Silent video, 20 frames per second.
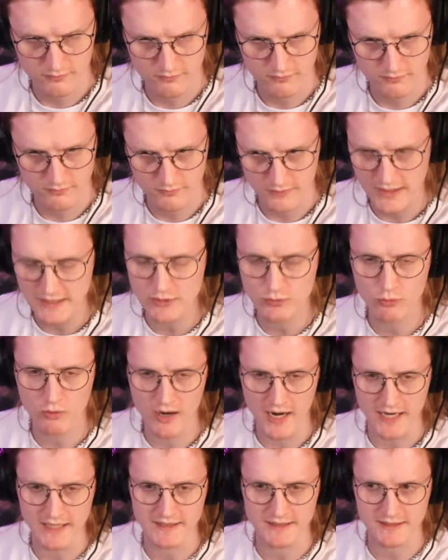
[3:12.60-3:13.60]
That's
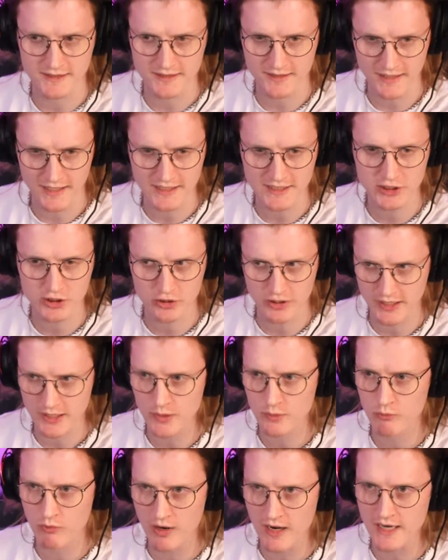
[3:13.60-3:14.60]
Raz. That's straight
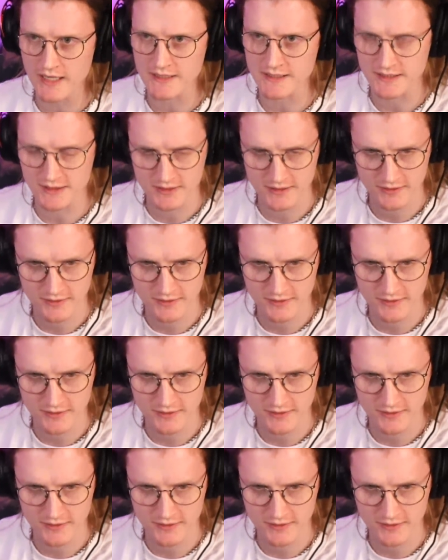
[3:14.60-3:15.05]
up Raz.